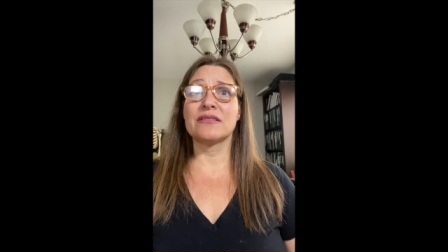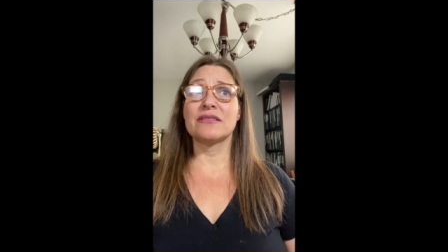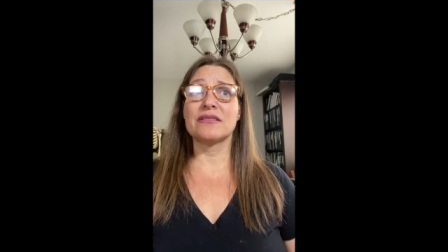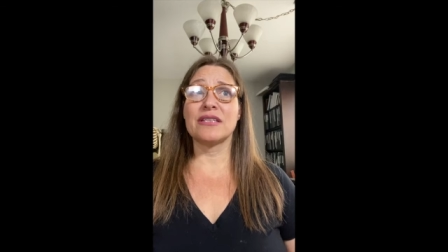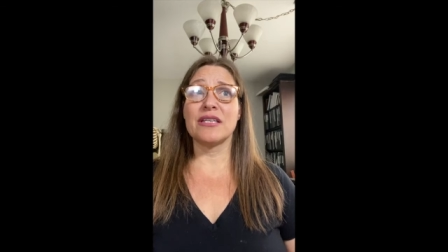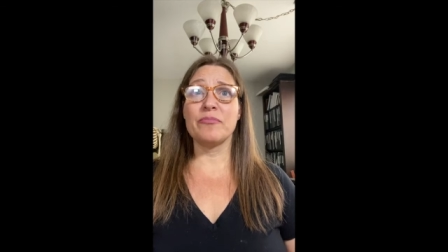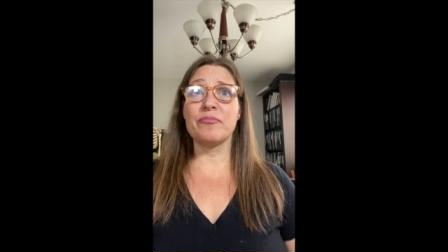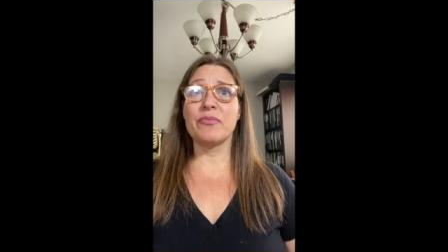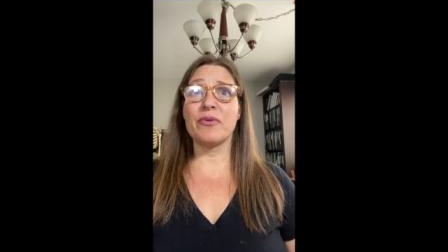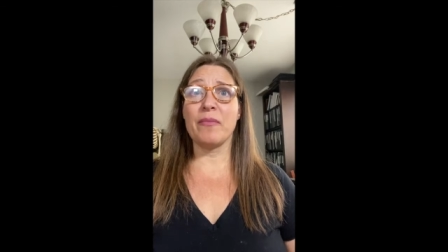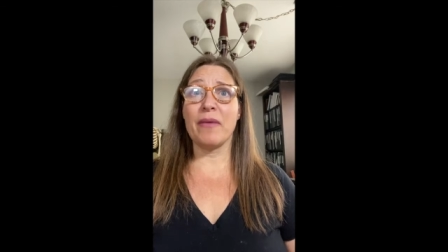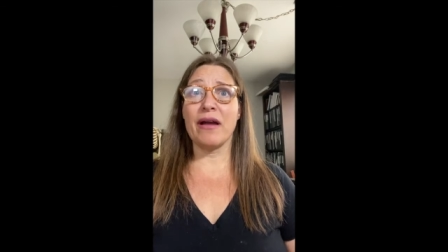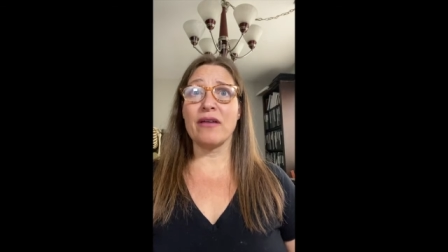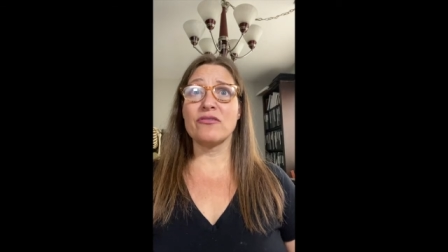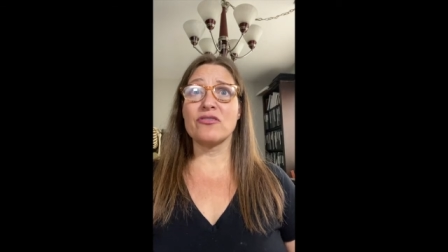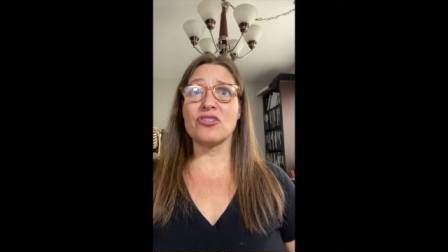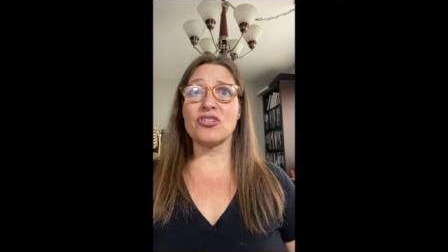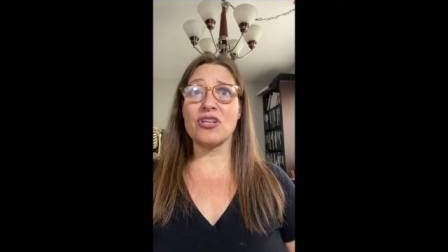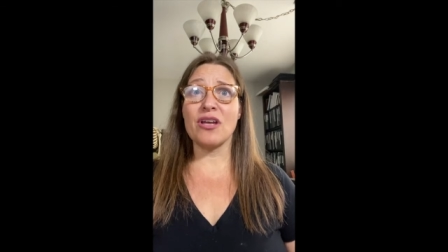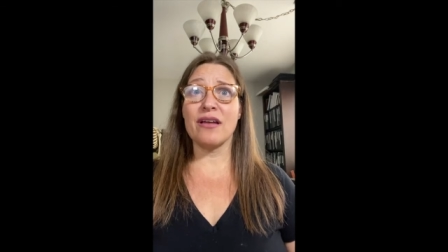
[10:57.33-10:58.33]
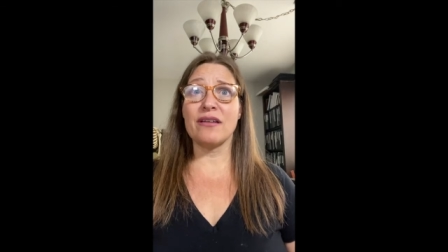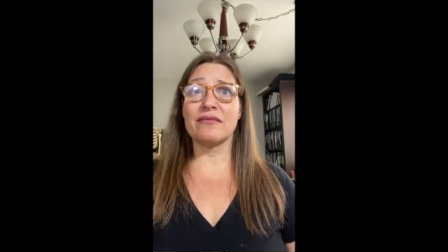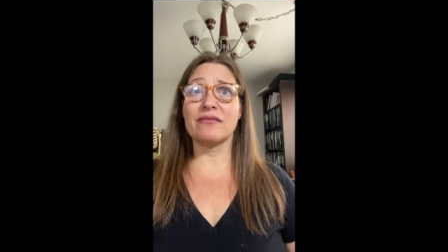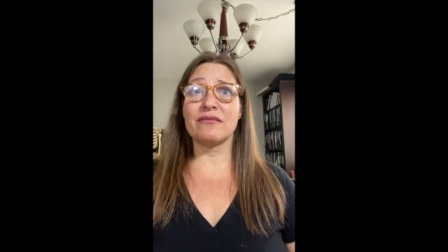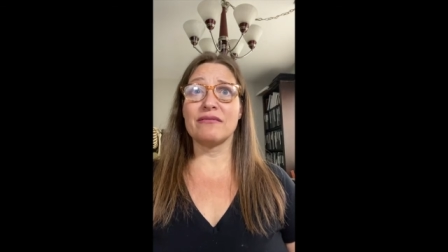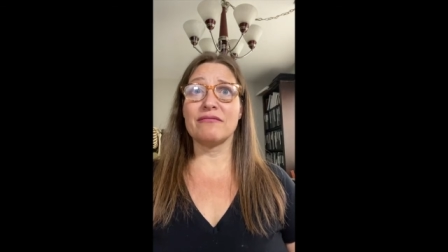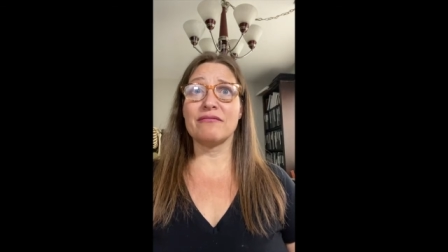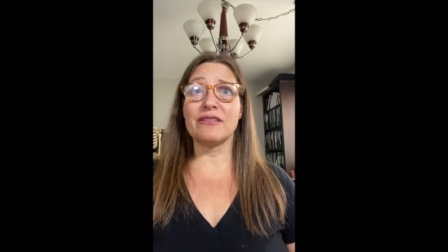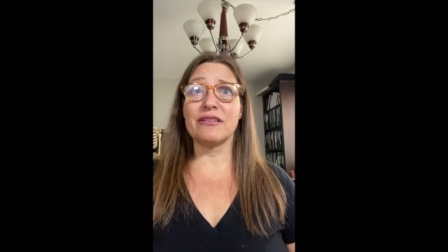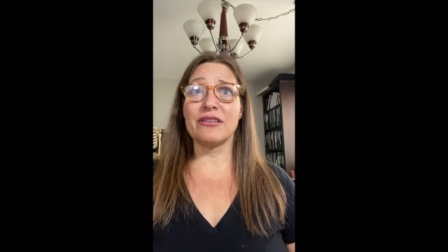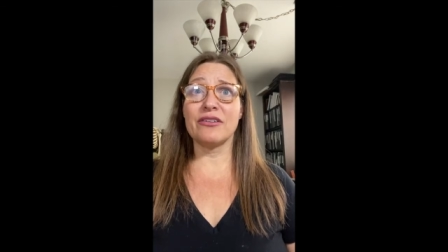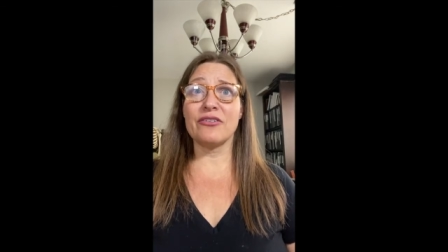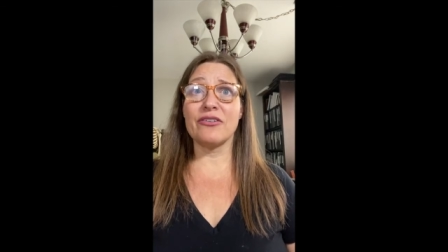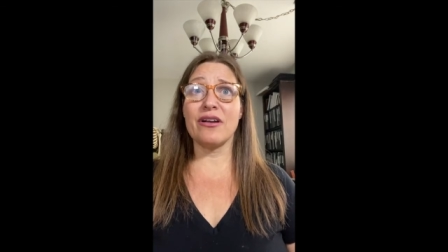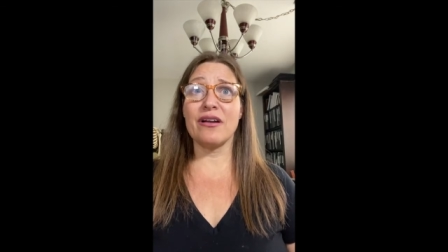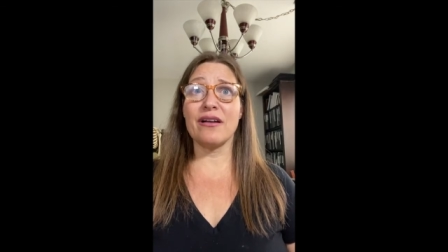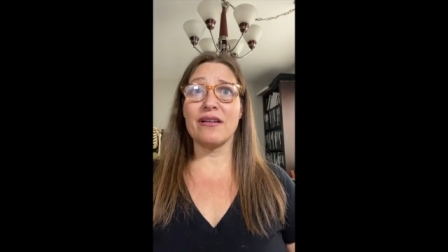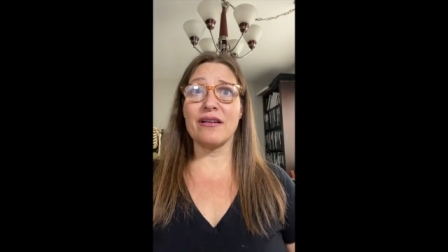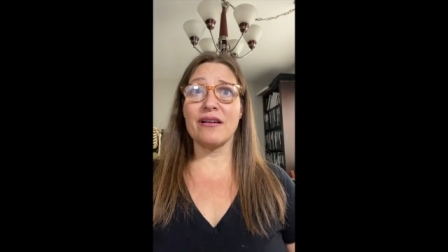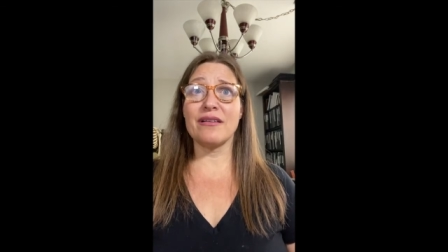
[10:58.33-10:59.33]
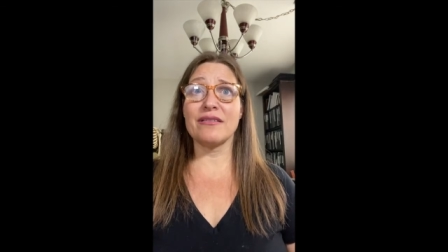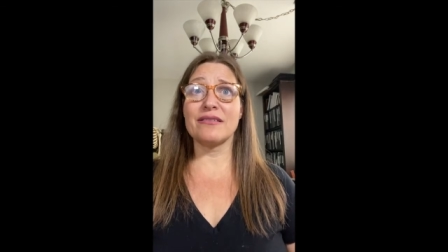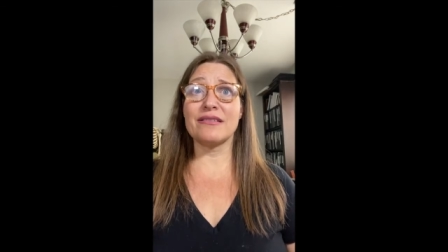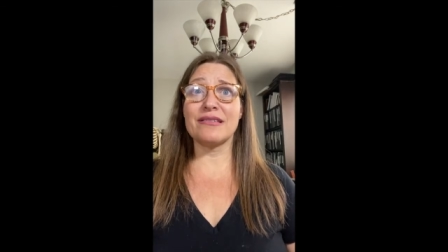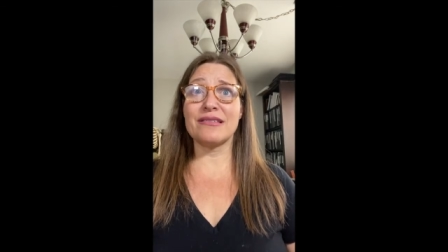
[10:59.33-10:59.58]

keep your mouth shut when you're not on